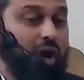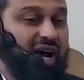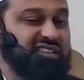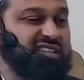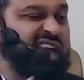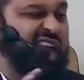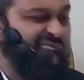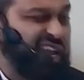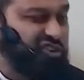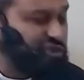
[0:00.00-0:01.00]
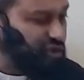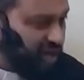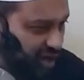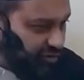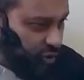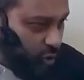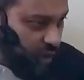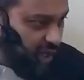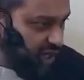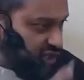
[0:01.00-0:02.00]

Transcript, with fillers: who has a hatred of you.